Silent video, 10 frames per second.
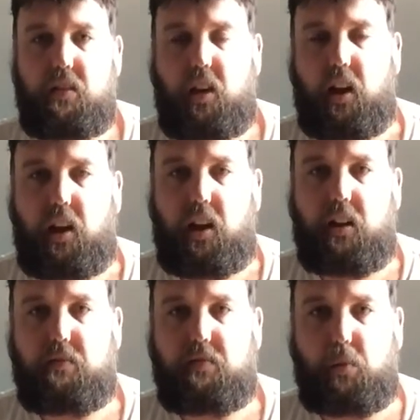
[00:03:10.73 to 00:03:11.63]

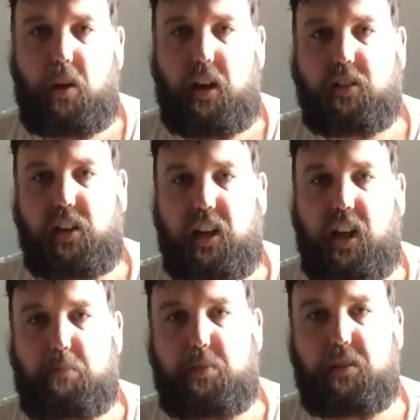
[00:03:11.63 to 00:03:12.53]
for what actually
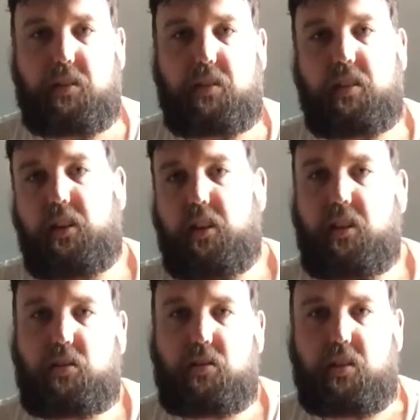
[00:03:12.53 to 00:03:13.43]
happens
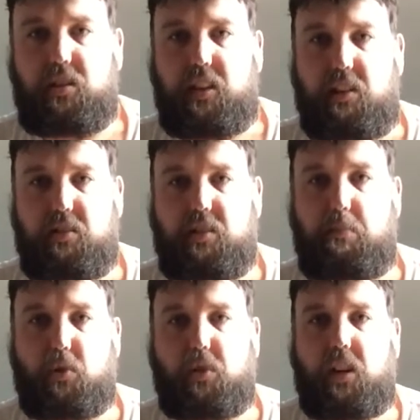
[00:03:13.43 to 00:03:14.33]
to the sound as the
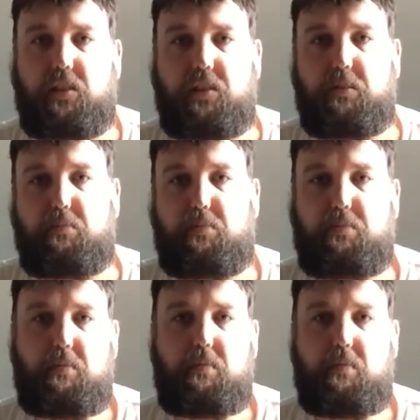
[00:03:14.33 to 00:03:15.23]
modulation
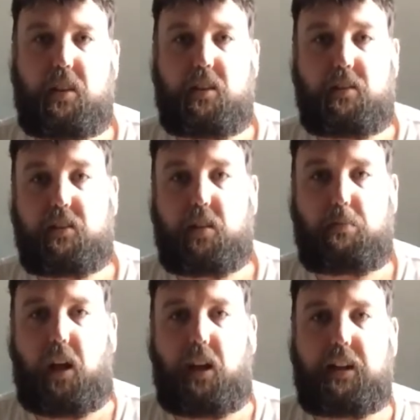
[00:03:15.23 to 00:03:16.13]
is
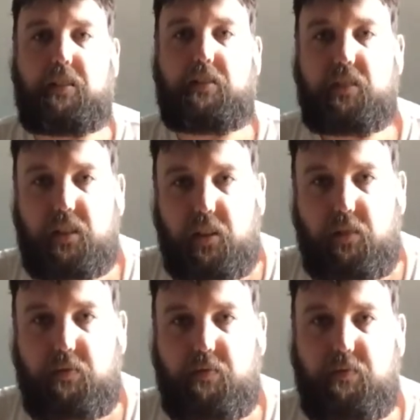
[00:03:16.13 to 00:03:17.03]
applied. So
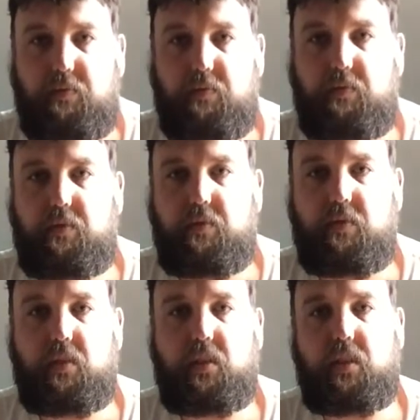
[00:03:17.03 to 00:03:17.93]

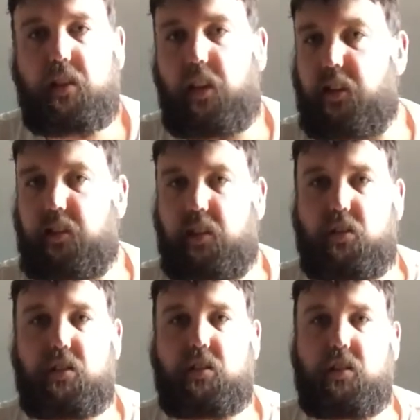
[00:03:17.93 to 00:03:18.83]
that's it,
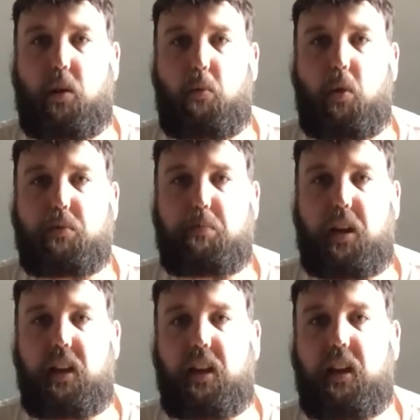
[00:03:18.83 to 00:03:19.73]
just as I was
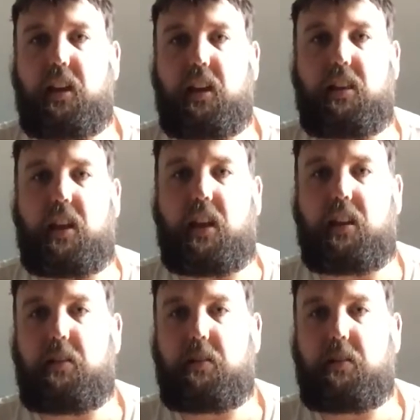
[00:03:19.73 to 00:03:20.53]
playing it, and then